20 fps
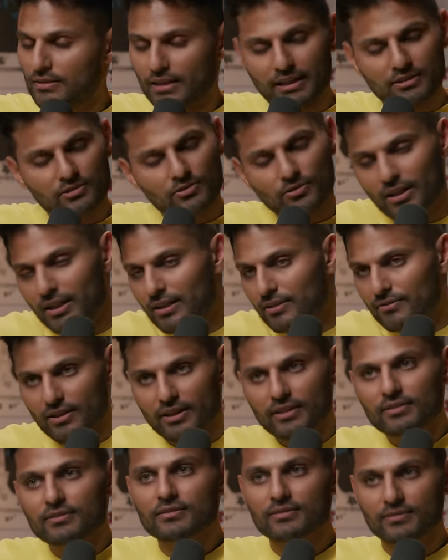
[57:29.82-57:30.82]
That's great
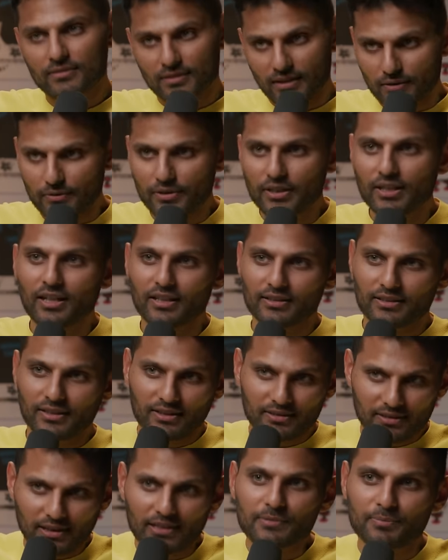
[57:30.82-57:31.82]
advice. I really like
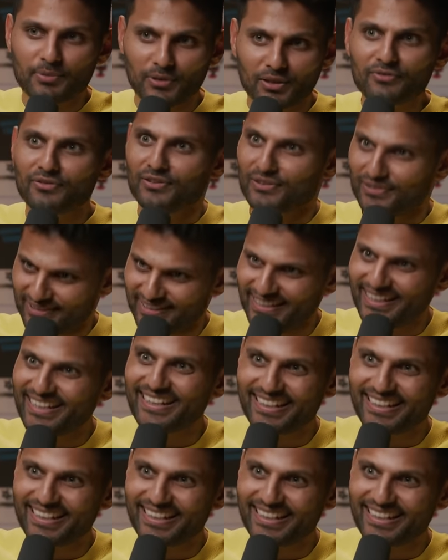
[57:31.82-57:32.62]
that. That's beautiful. See,